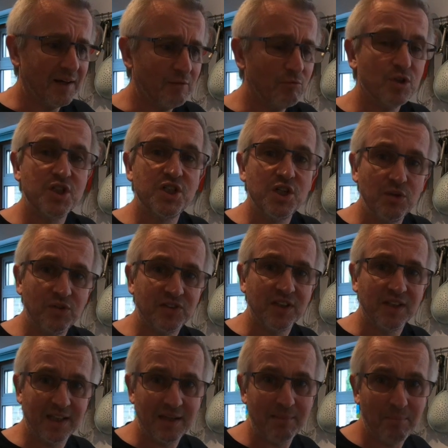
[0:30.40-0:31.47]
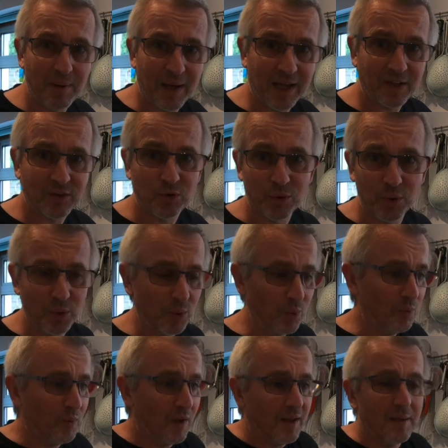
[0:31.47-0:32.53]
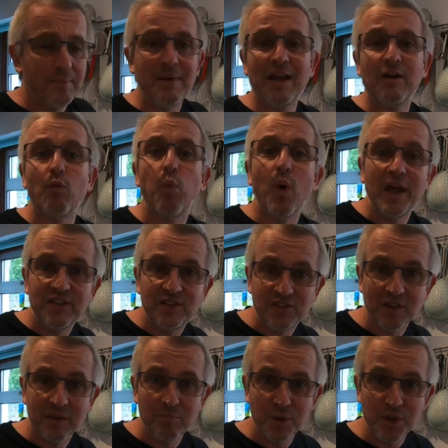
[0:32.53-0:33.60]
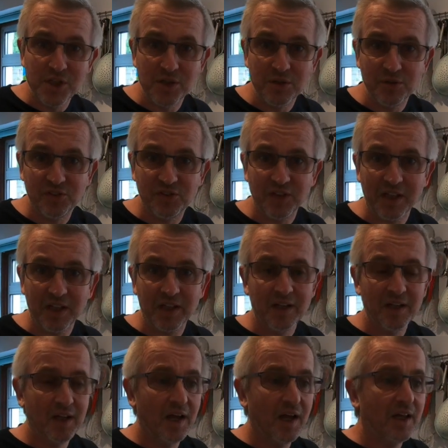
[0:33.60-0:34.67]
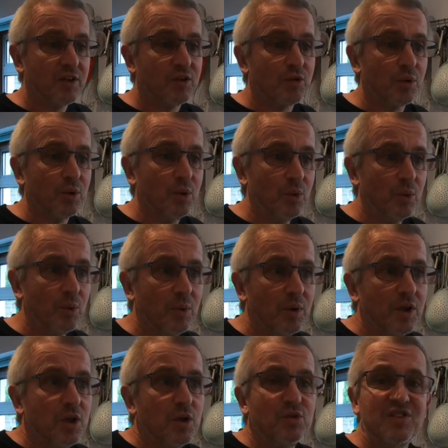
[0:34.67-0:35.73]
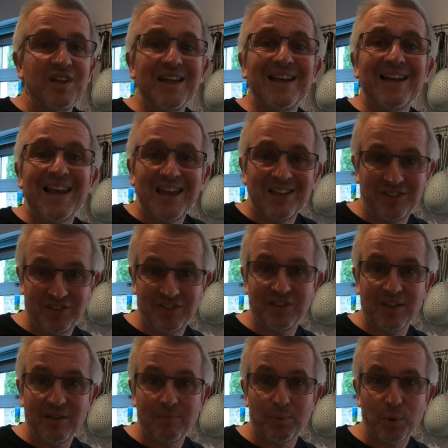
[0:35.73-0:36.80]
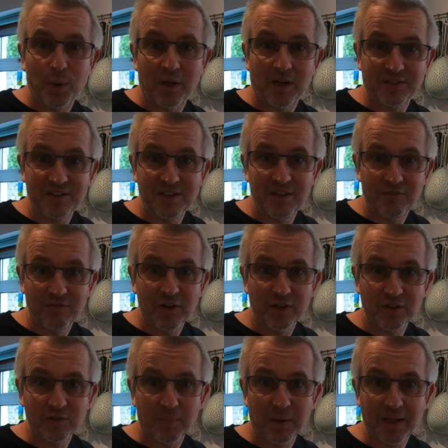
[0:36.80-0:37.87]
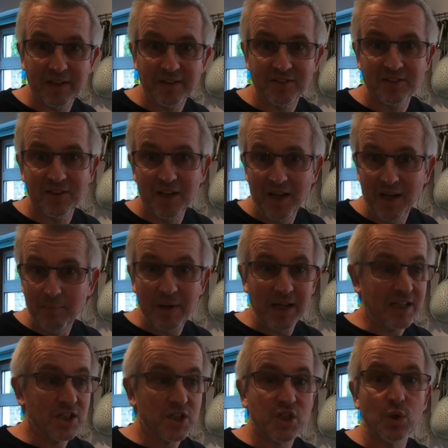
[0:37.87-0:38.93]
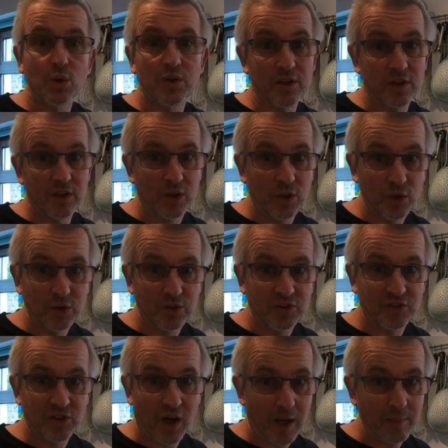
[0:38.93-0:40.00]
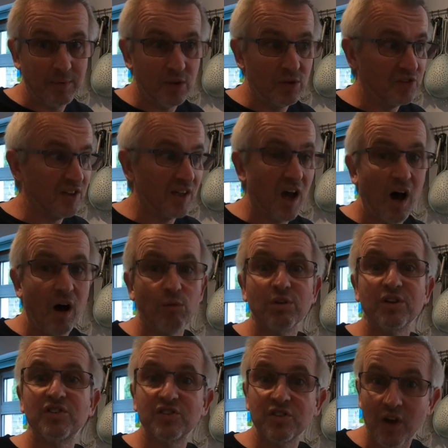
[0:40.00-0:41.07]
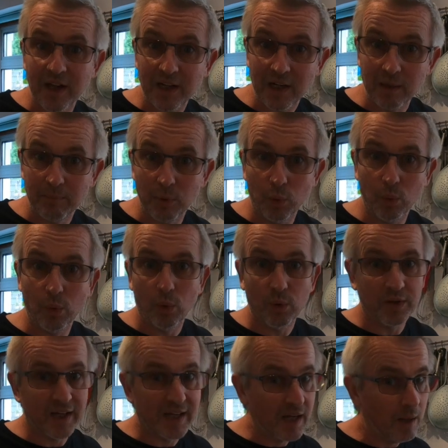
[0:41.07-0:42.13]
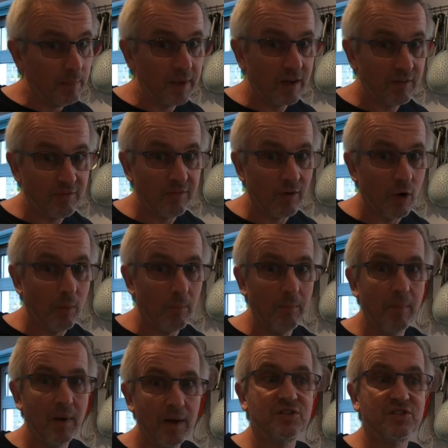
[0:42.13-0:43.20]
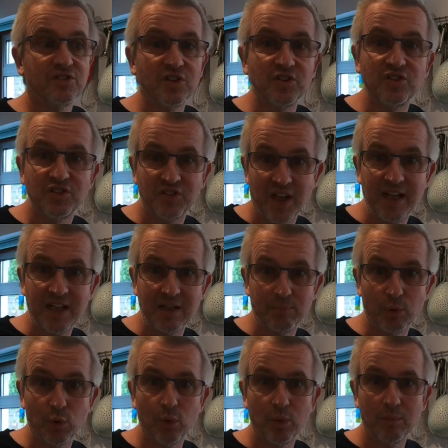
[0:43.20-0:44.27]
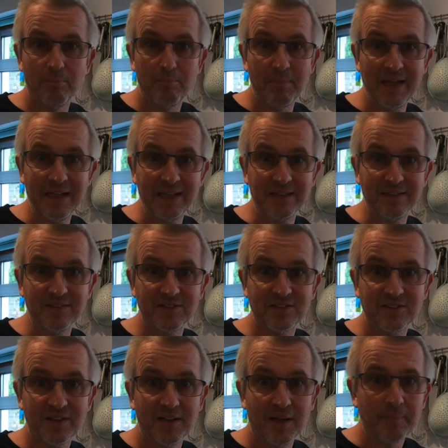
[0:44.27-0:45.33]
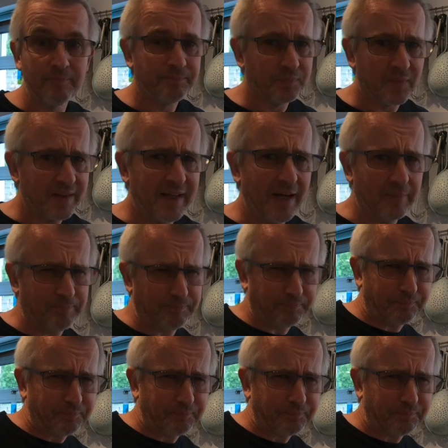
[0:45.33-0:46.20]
reducing the impact through amount of waste I'm producing, through using less product in the first place, making sure that the goods I'm using are recyclable or they're coming from sustainable means. Now,